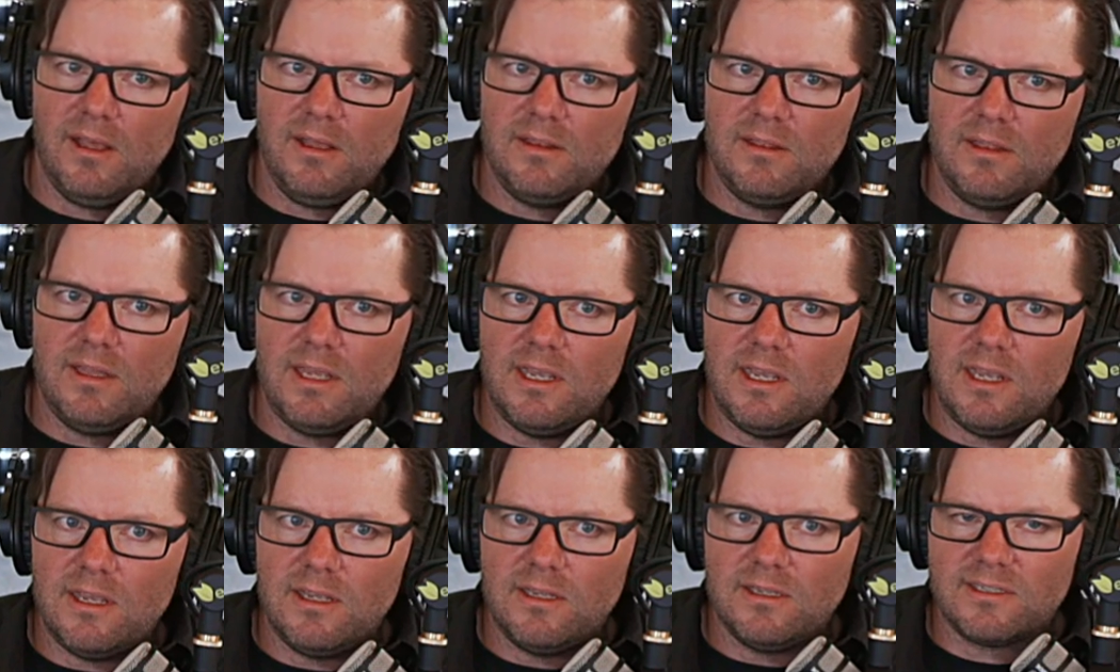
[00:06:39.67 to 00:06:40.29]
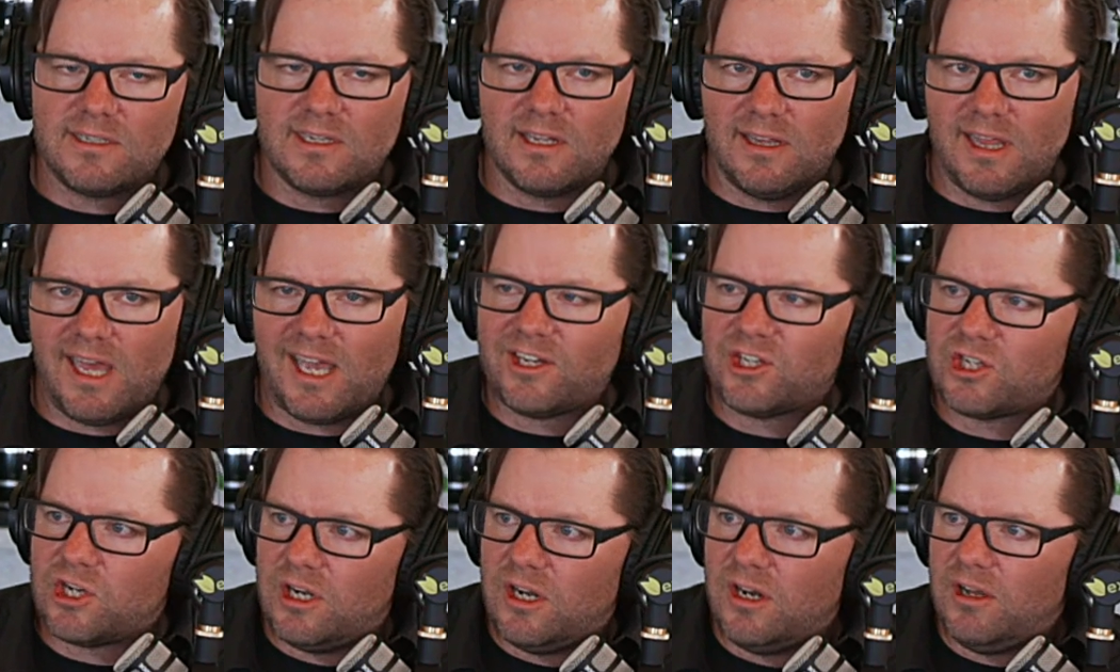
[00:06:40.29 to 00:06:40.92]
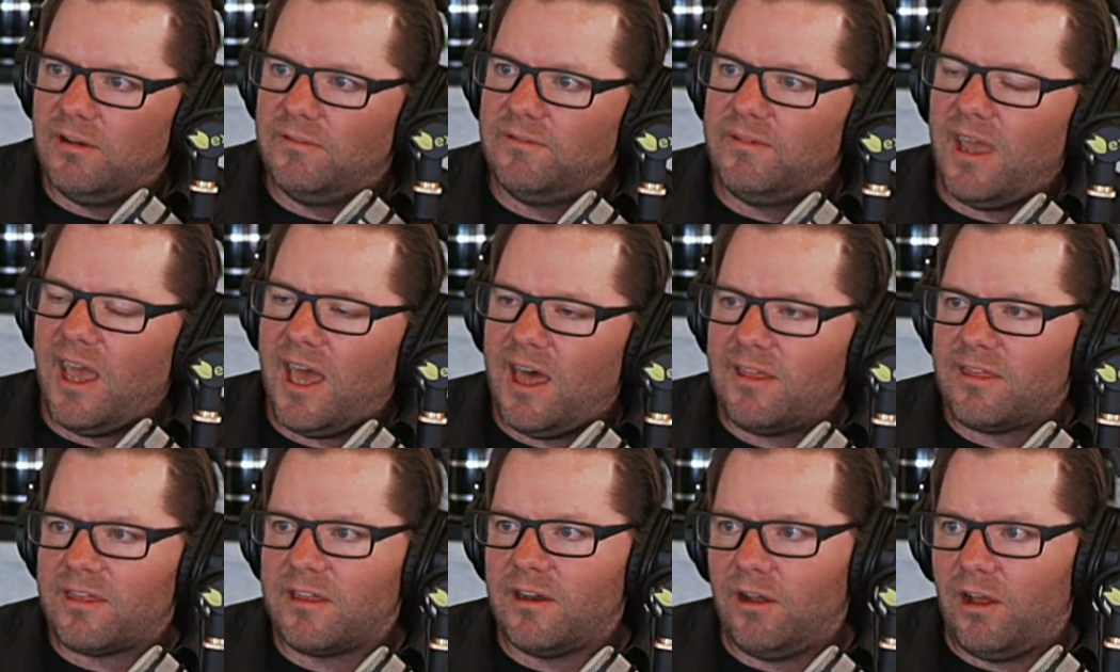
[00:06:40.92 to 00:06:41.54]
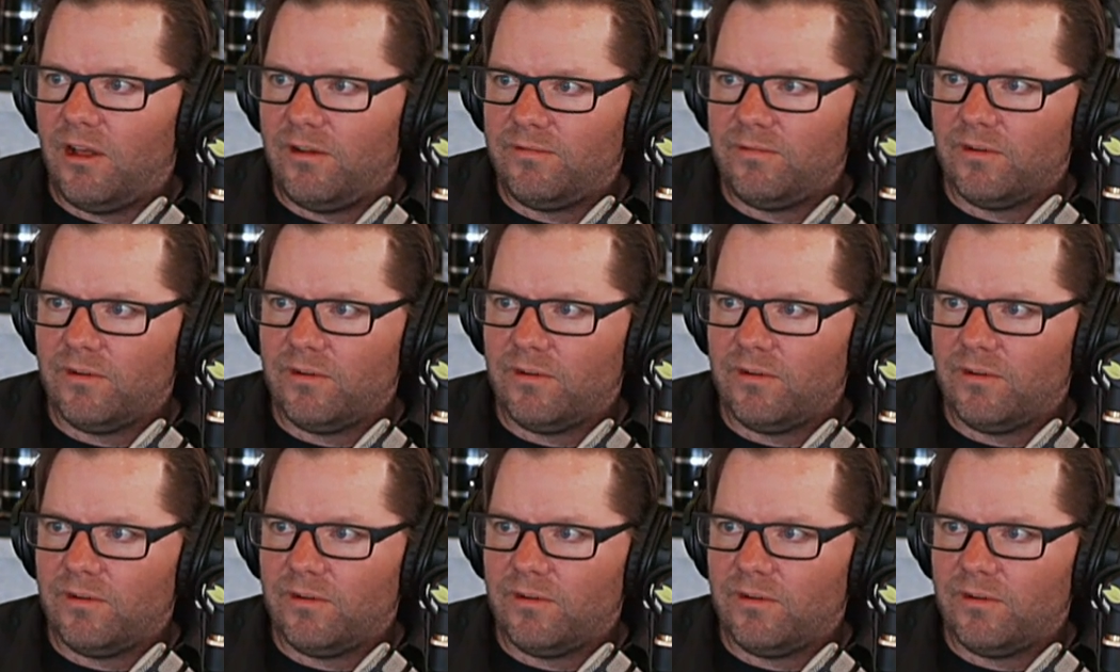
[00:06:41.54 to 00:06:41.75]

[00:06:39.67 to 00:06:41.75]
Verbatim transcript: the selection of ethanol,